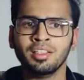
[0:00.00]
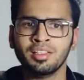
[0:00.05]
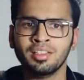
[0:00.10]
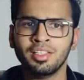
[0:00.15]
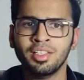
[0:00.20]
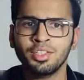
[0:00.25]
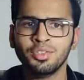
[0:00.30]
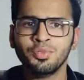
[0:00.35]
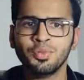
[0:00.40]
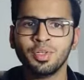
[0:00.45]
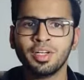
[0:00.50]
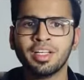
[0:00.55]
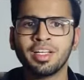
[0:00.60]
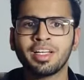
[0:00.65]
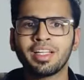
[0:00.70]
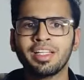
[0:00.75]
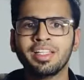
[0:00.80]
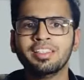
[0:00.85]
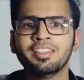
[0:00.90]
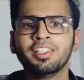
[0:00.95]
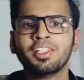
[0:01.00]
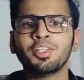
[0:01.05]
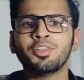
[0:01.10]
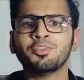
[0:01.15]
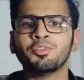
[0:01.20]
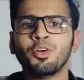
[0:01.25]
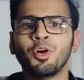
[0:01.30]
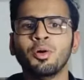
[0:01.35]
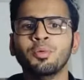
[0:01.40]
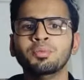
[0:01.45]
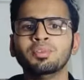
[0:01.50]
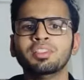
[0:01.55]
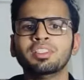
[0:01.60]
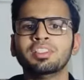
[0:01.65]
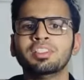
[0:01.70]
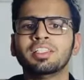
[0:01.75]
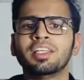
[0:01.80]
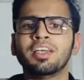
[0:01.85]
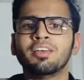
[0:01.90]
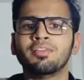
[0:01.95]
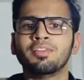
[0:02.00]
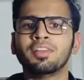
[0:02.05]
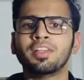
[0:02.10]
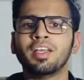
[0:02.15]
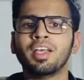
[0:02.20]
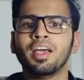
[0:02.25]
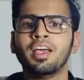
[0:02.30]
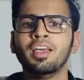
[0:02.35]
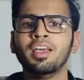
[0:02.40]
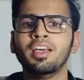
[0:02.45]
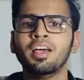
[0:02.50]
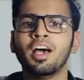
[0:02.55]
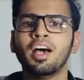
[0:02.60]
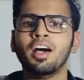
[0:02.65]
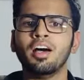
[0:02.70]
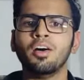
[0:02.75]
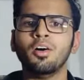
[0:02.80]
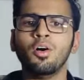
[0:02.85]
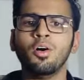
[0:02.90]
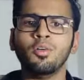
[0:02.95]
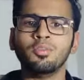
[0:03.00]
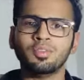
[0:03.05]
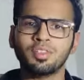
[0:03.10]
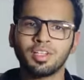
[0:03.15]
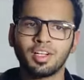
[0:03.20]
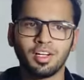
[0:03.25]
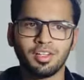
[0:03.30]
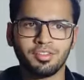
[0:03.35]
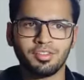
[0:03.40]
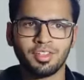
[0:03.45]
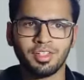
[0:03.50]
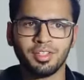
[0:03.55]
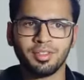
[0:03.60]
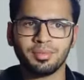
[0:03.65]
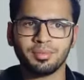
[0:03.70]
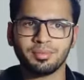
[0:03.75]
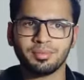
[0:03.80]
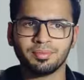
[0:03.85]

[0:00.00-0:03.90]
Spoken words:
This would increase the reforms in the FDI of the country.